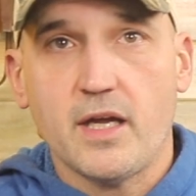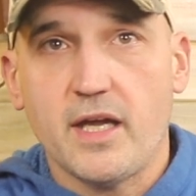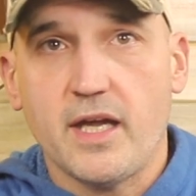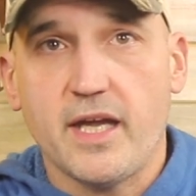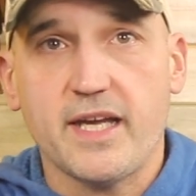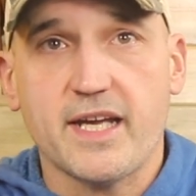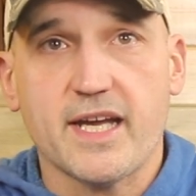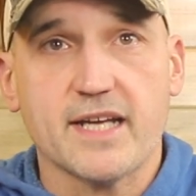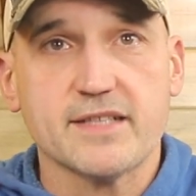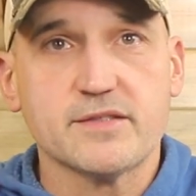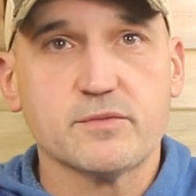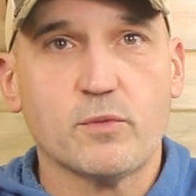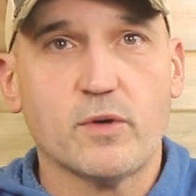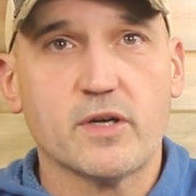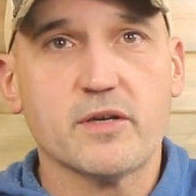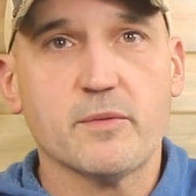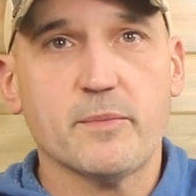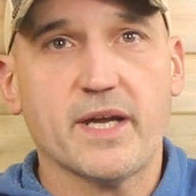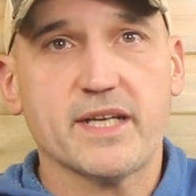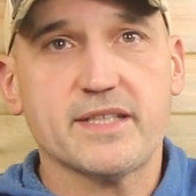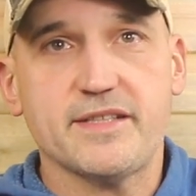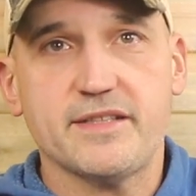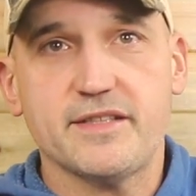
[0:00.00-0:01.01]
Hey guys, welcome
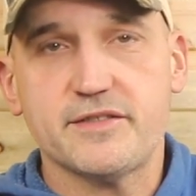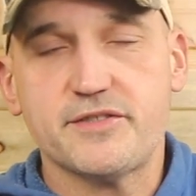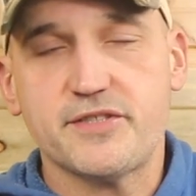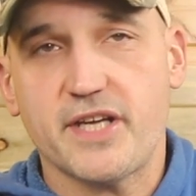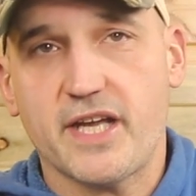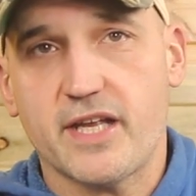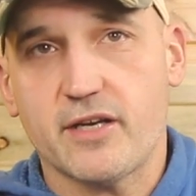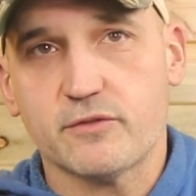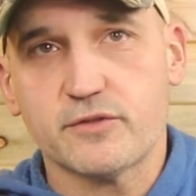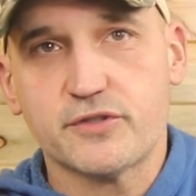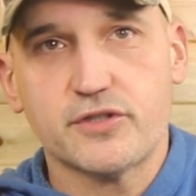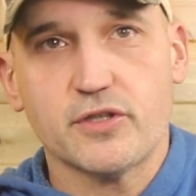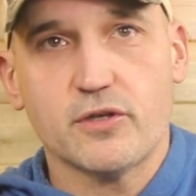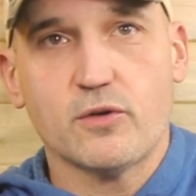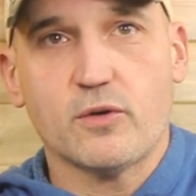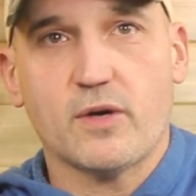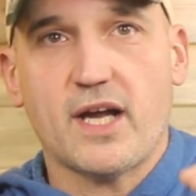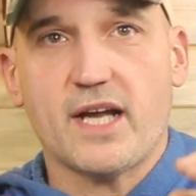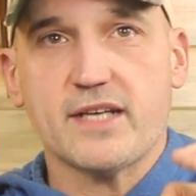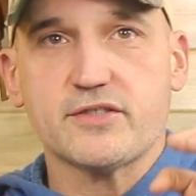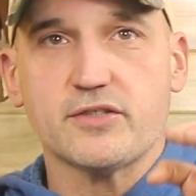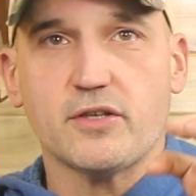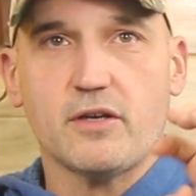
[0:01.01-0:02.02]
back to the channel. So
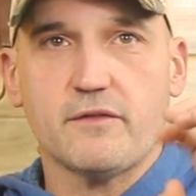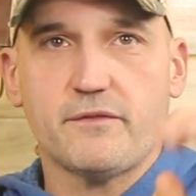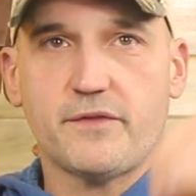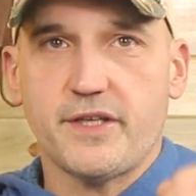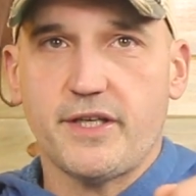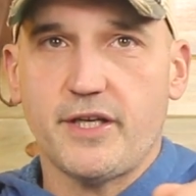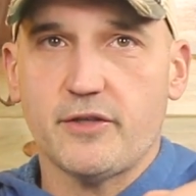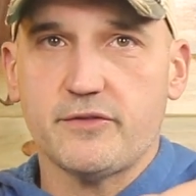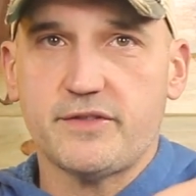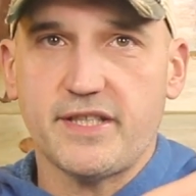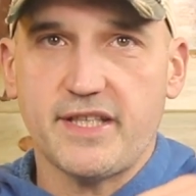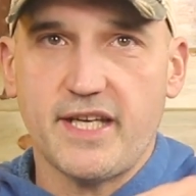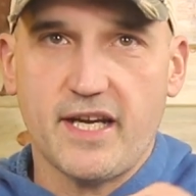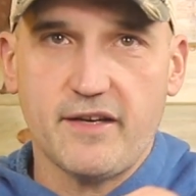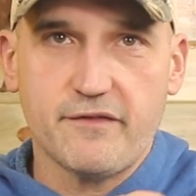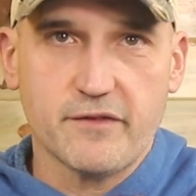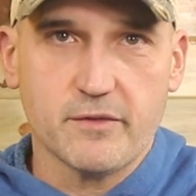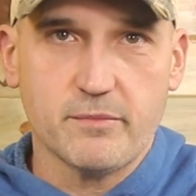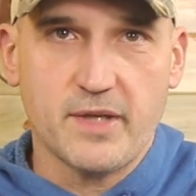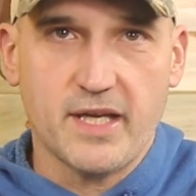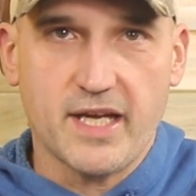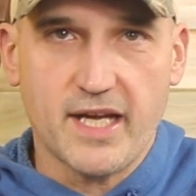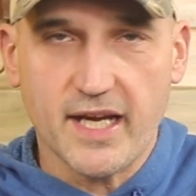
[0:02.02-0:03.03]
I saw a video today
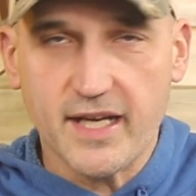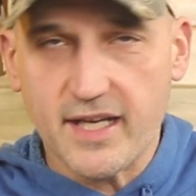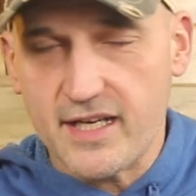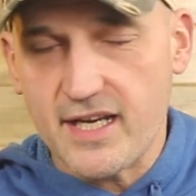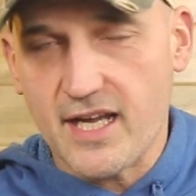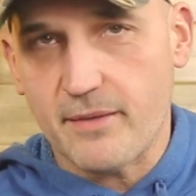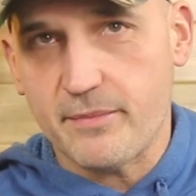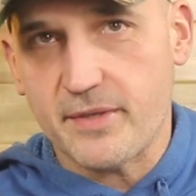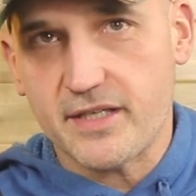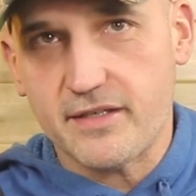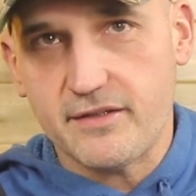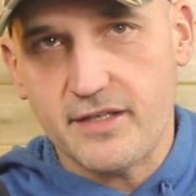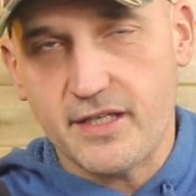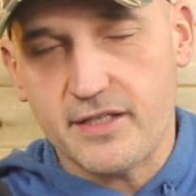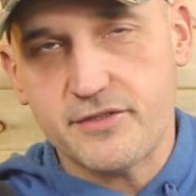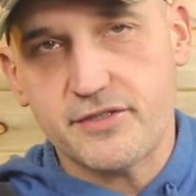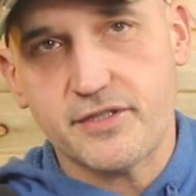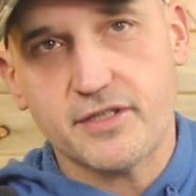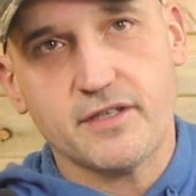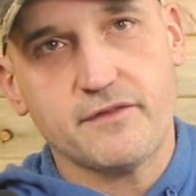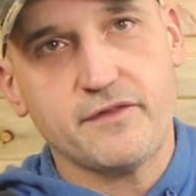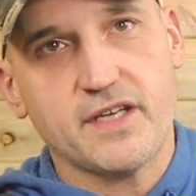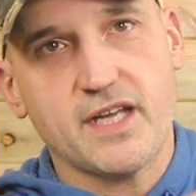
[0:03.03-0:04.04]
from the Economic
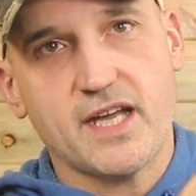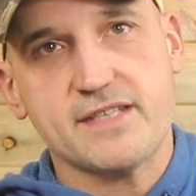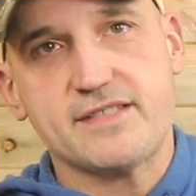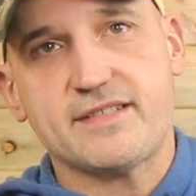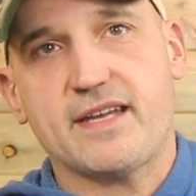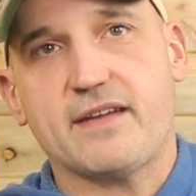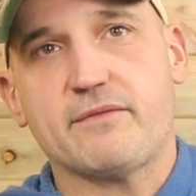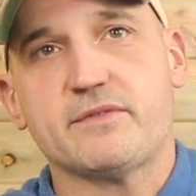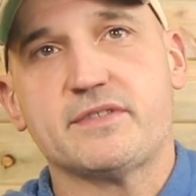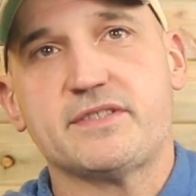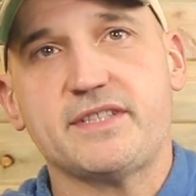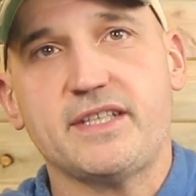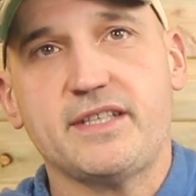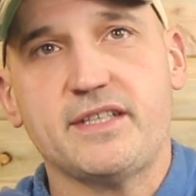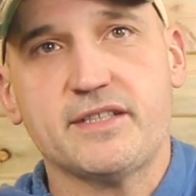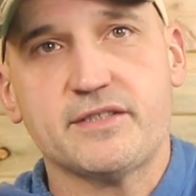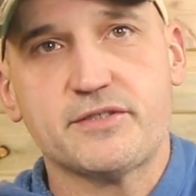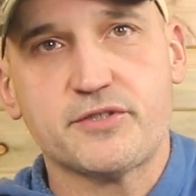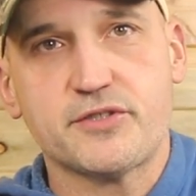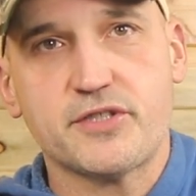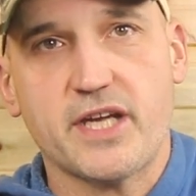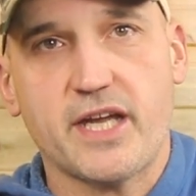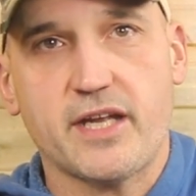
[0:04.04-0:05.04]
Ninja. If you guys haven't seen
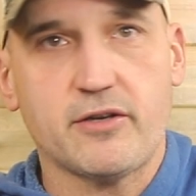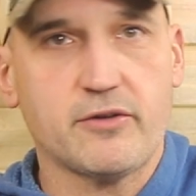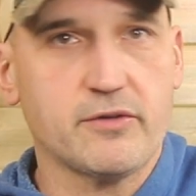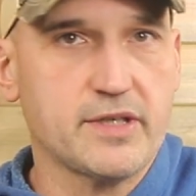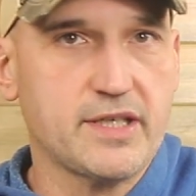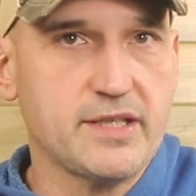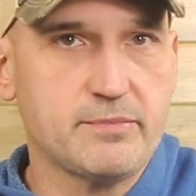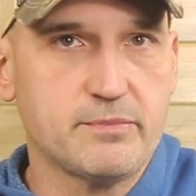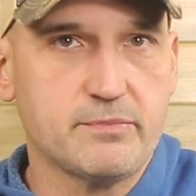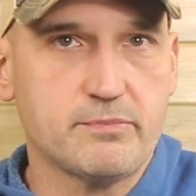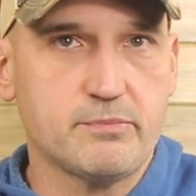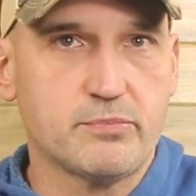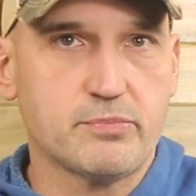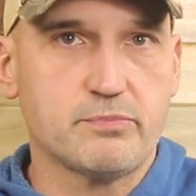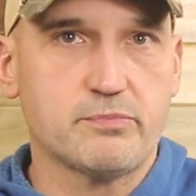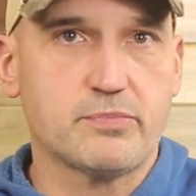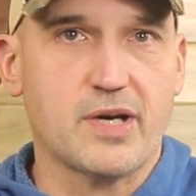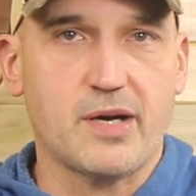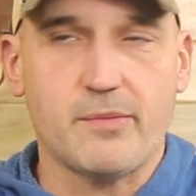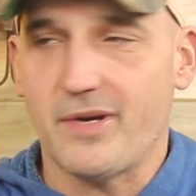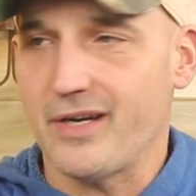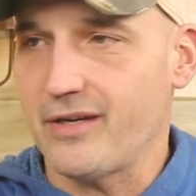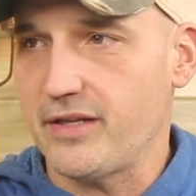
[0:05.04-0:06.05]
his channel, he
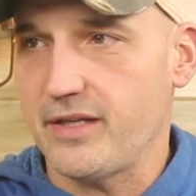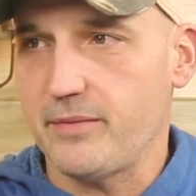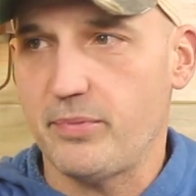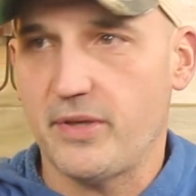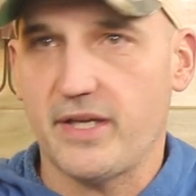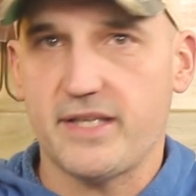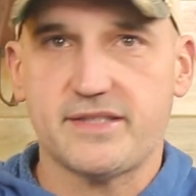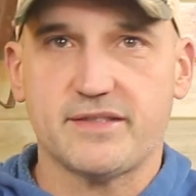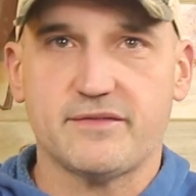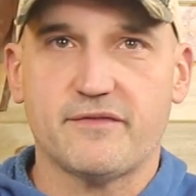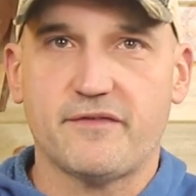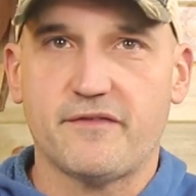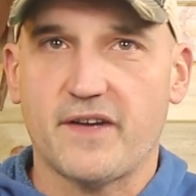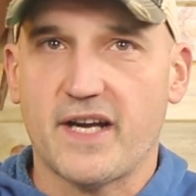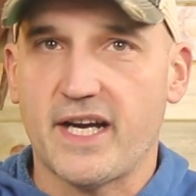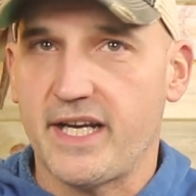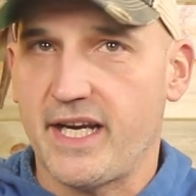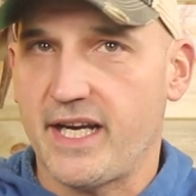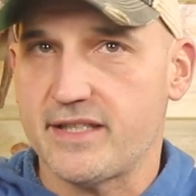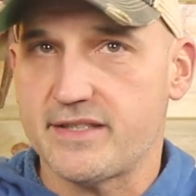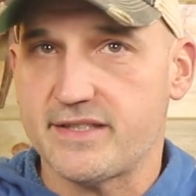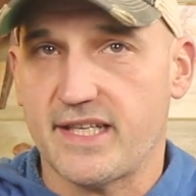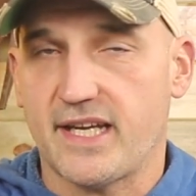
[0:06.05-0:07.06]
primarily plays in
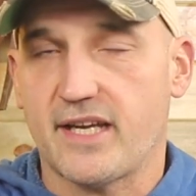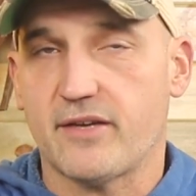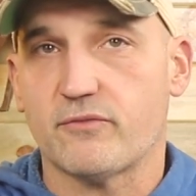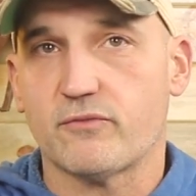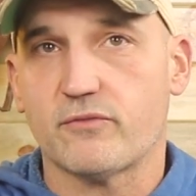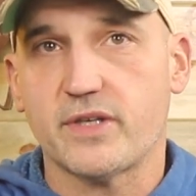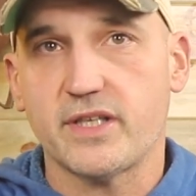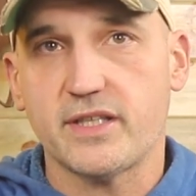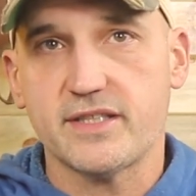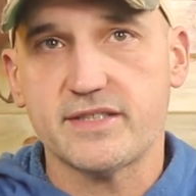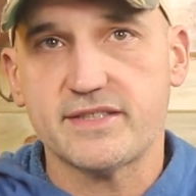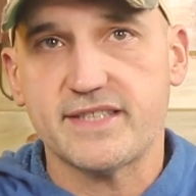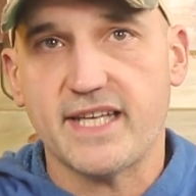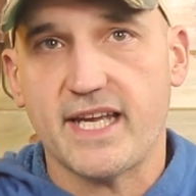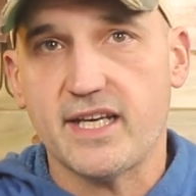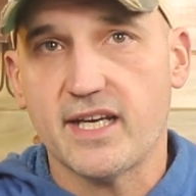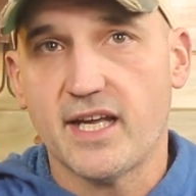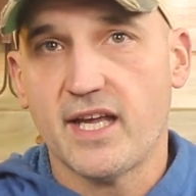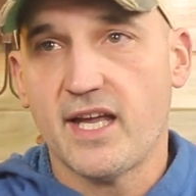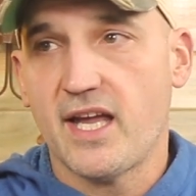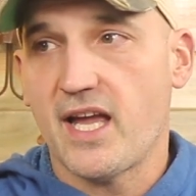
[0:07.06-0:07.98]
finance and real estate.